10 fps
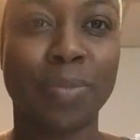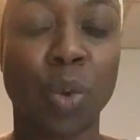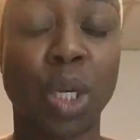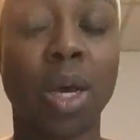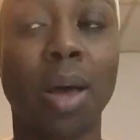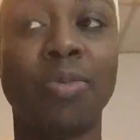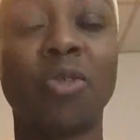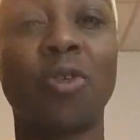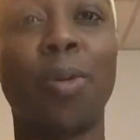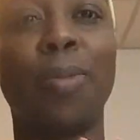which comes
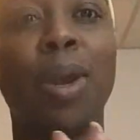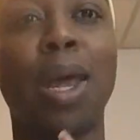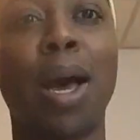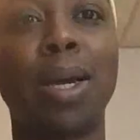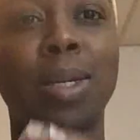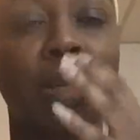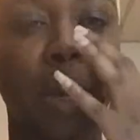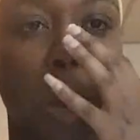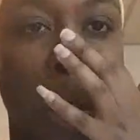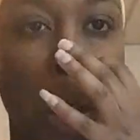from not,
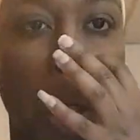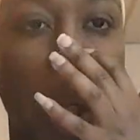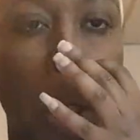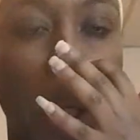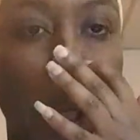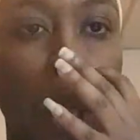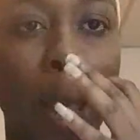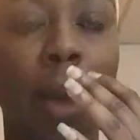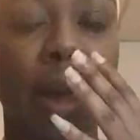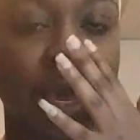
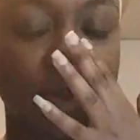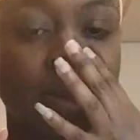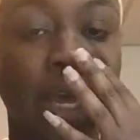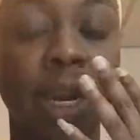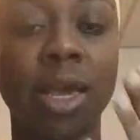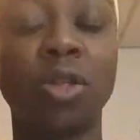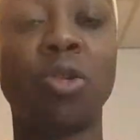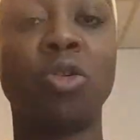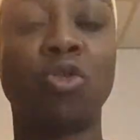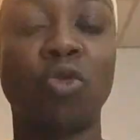I guess, getting
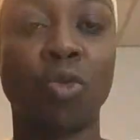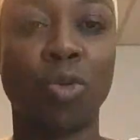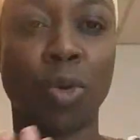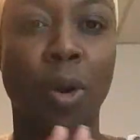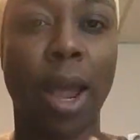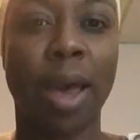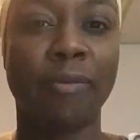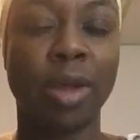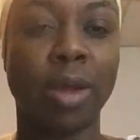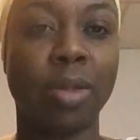into the truth or
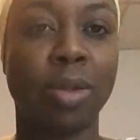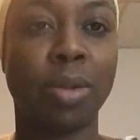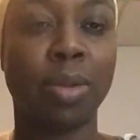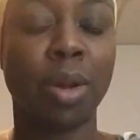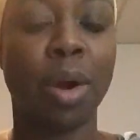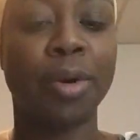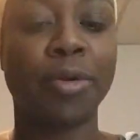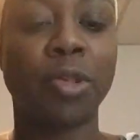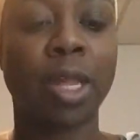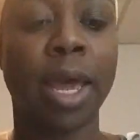having your
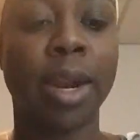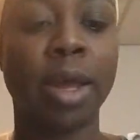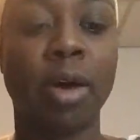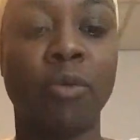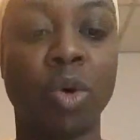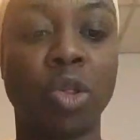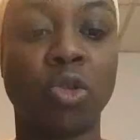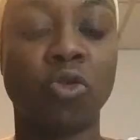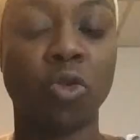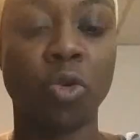understanding of
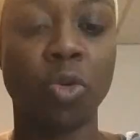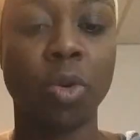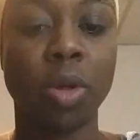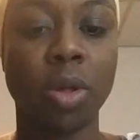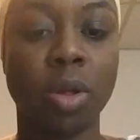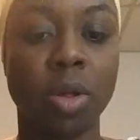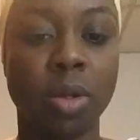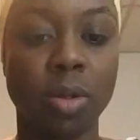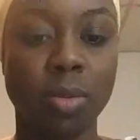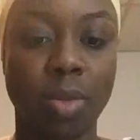what's true,
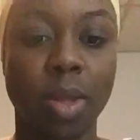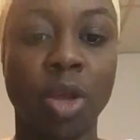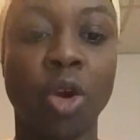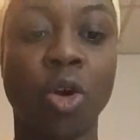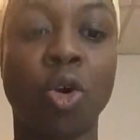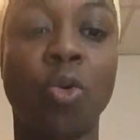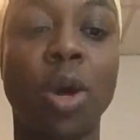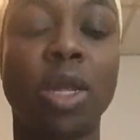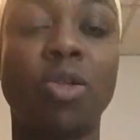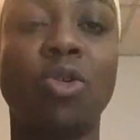you're
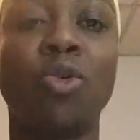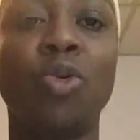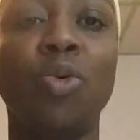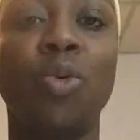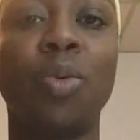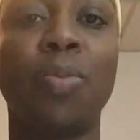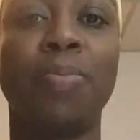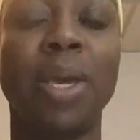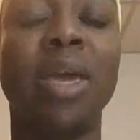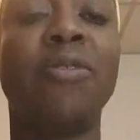going to
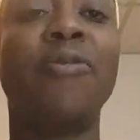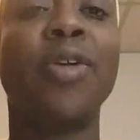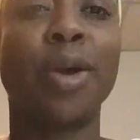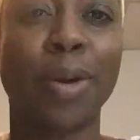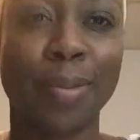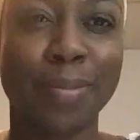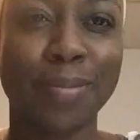be in fear.